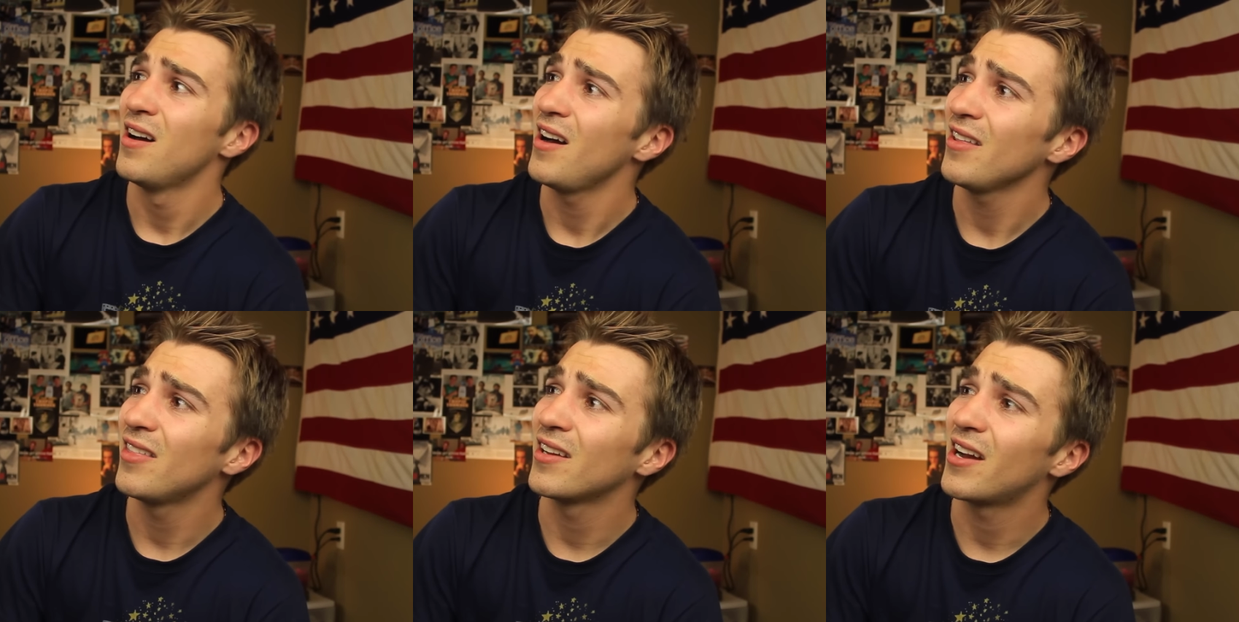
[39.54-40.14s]

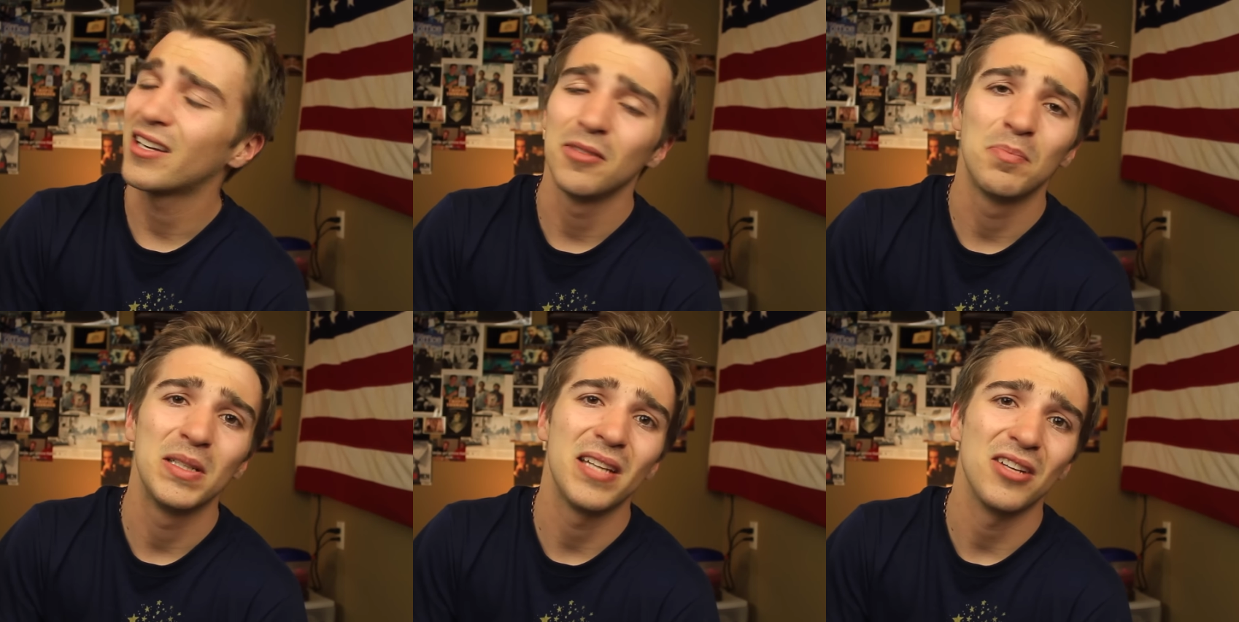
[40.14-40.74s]
I think I
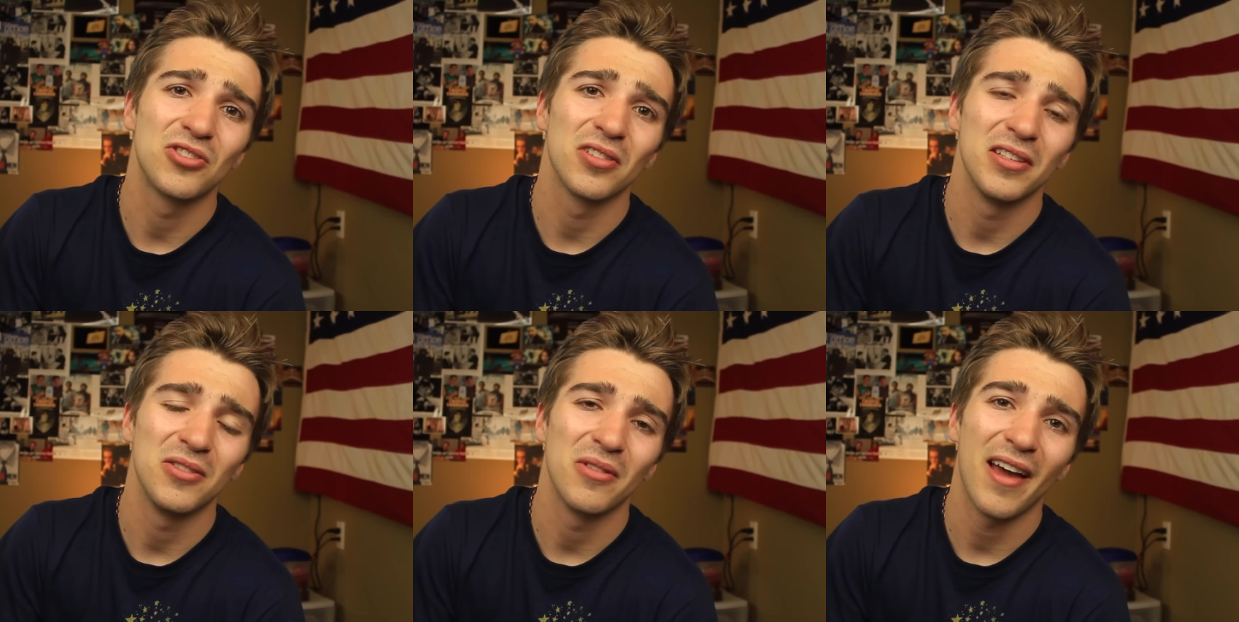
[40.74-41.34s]
can
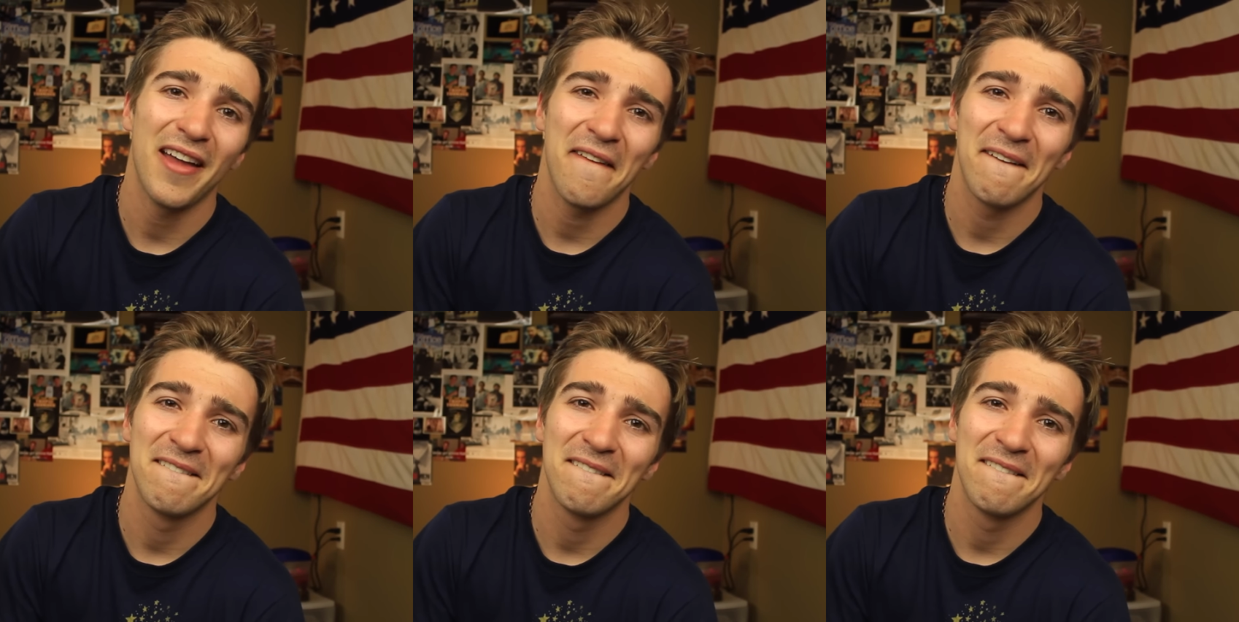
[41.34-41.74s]
potentially do that.